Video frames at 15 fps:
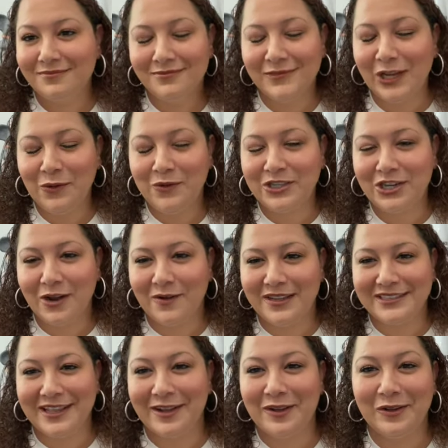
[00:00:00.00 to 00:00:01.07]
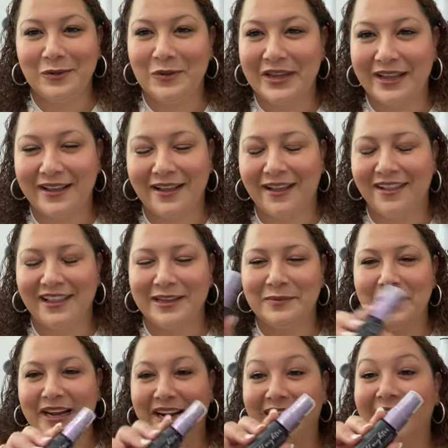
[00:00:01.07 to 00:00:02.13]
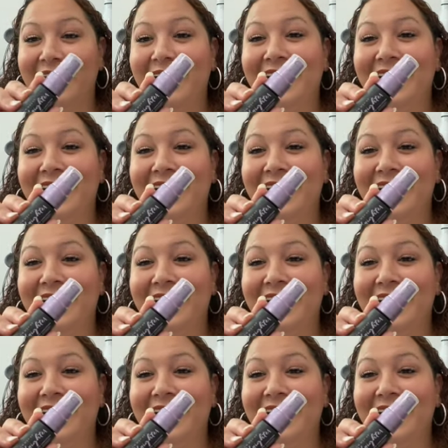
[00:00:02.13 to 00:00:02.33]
which I was that whole week, I'll admit it,